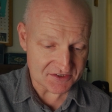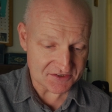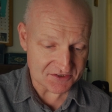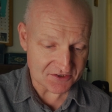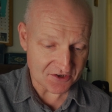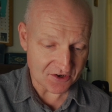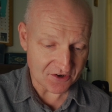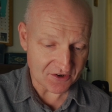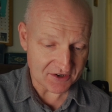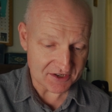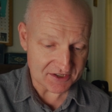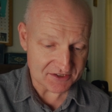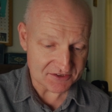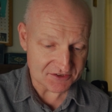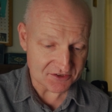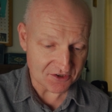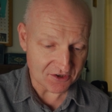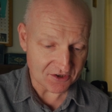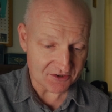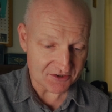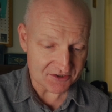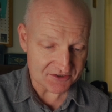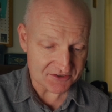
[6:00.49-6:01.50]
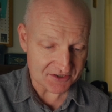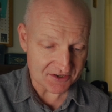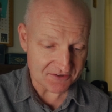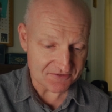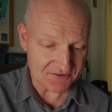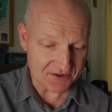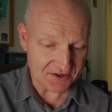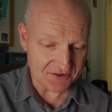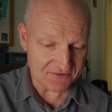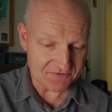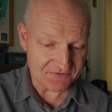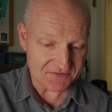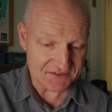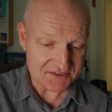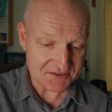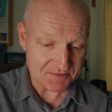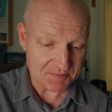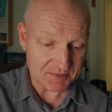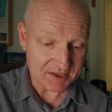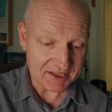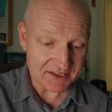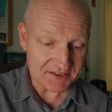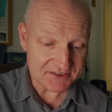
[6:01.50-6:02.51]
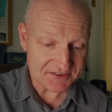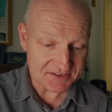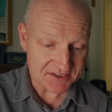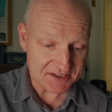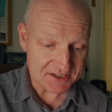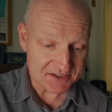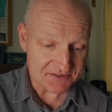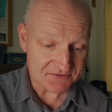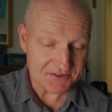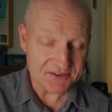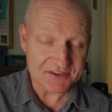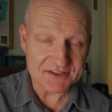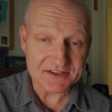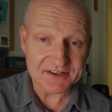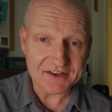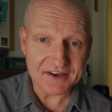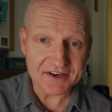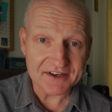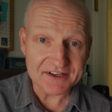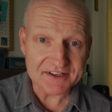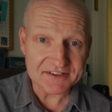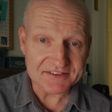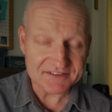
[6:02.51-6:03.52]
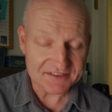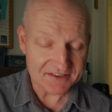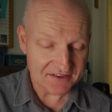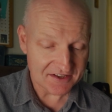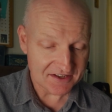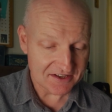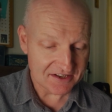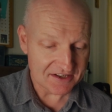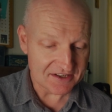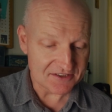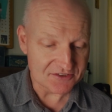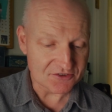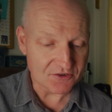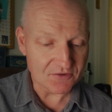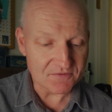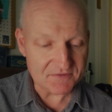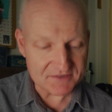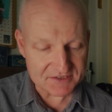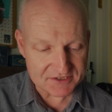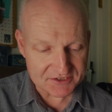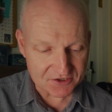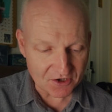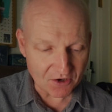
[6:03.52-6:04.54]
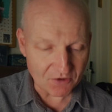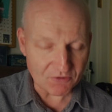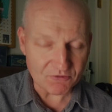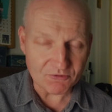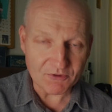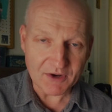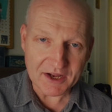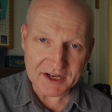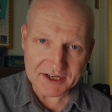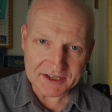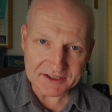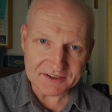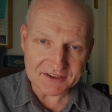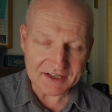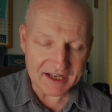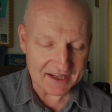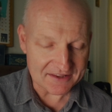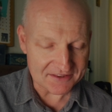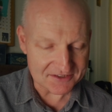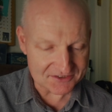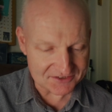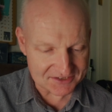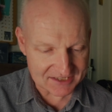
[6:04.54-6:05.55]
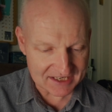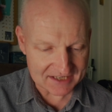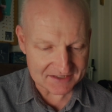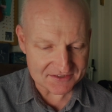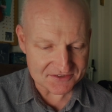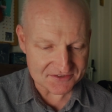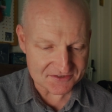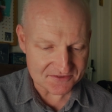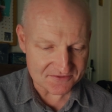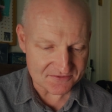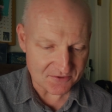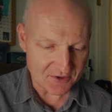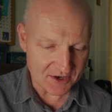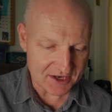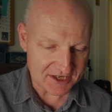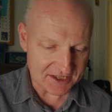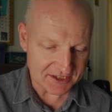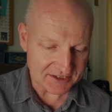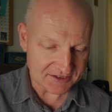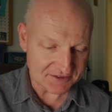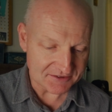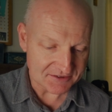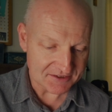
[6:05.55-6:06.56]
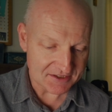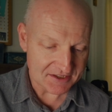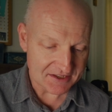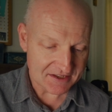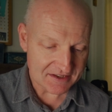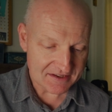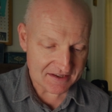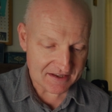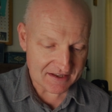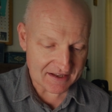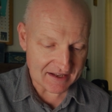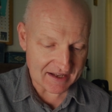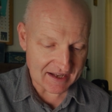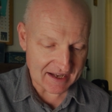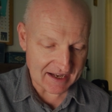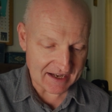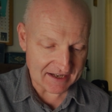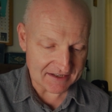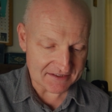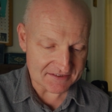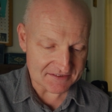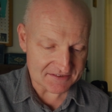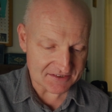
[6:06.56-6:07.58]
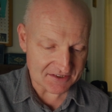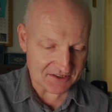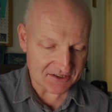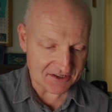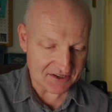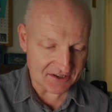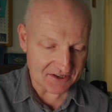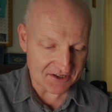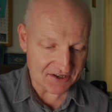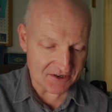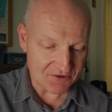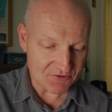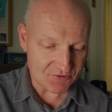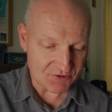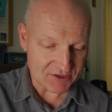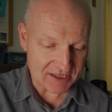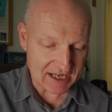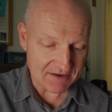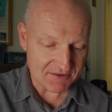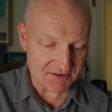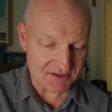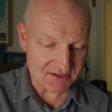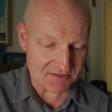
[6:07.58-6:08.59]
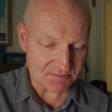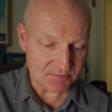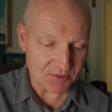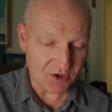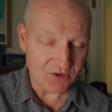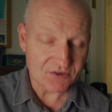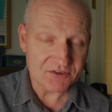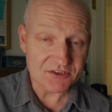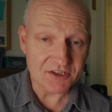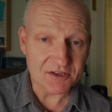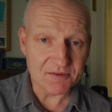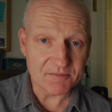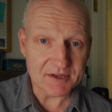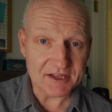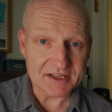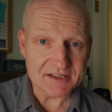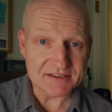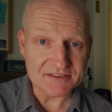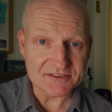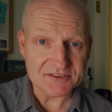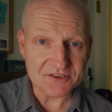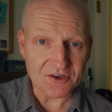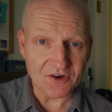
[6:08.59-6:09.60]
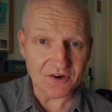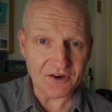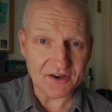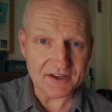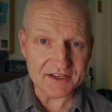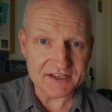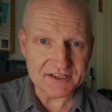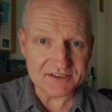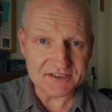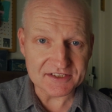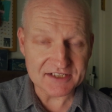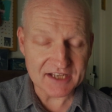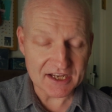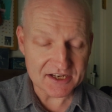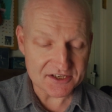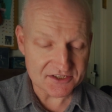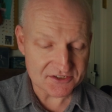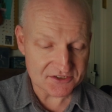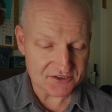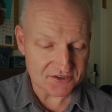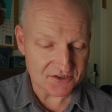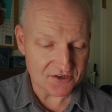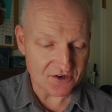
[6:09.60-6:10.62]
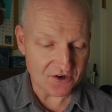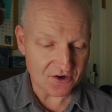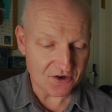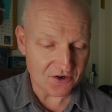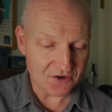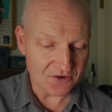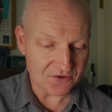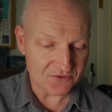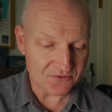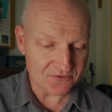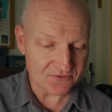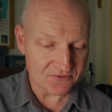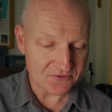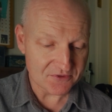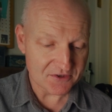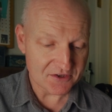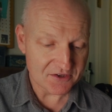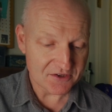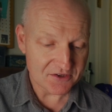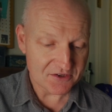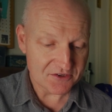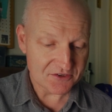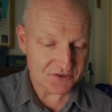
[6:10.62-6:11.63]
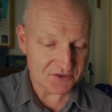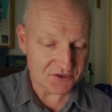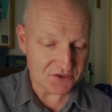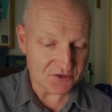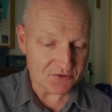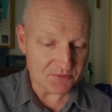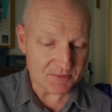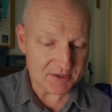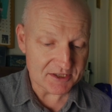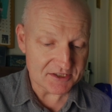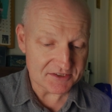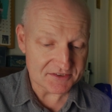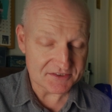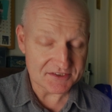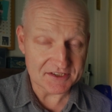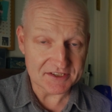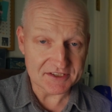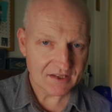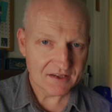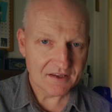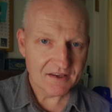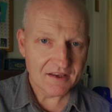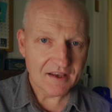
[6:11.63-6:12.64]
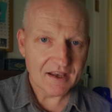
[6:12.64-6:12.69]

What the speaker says: it's got the visibility for the night. It's obviously got rain and the chance of rain. And down at the bottom, it's got an indication of humidity.